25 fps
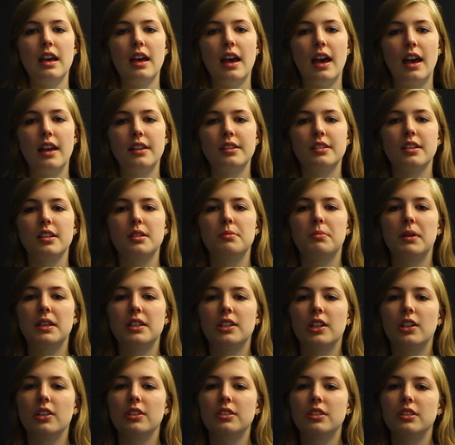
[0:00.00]
Hence, I
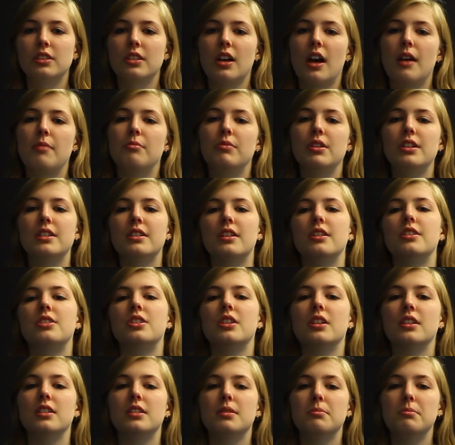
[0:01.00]
spent a lot of time
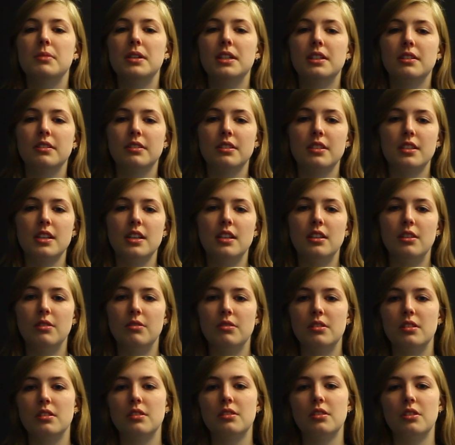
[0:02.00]
researching into mise-en-scene
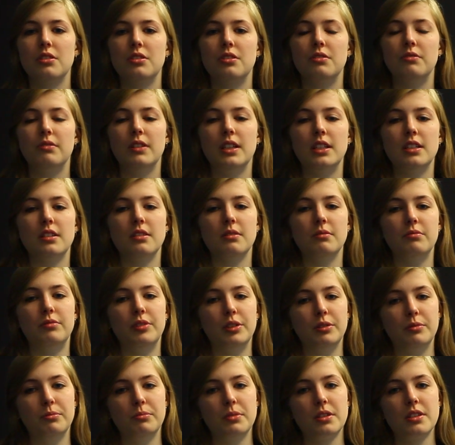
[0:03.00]
used in social realism
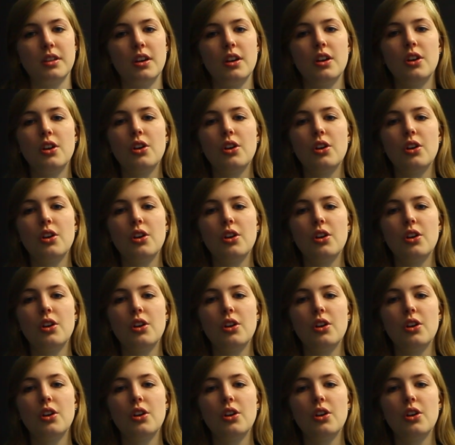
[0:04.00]
films.